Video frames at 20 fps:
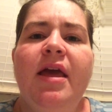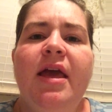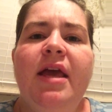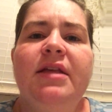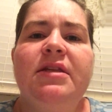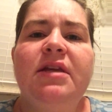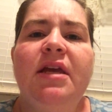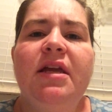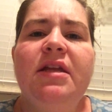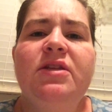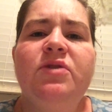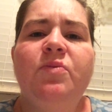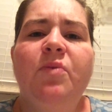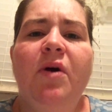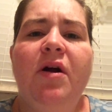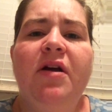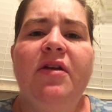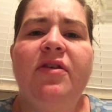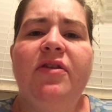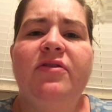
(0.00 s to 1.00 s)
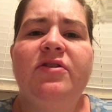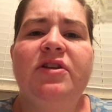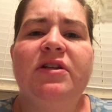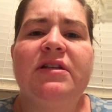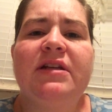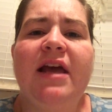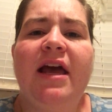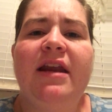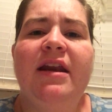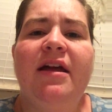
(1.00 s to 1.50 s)
it's worth
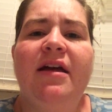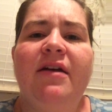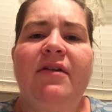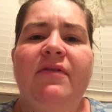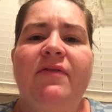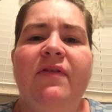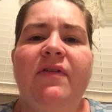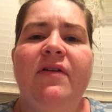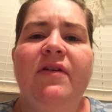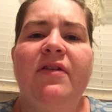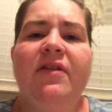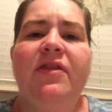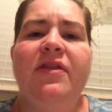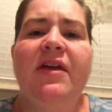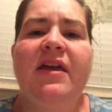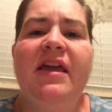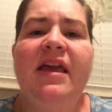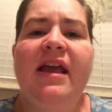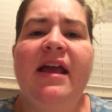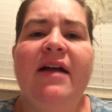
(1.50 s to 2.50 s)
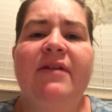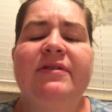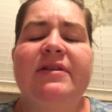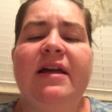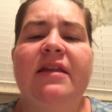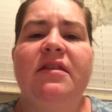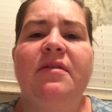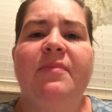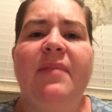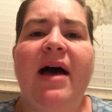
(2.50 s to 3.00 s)
just kind of thinking
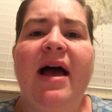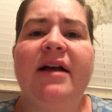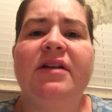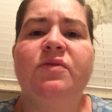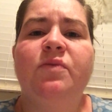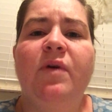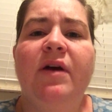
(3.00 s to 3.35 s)
outside the box.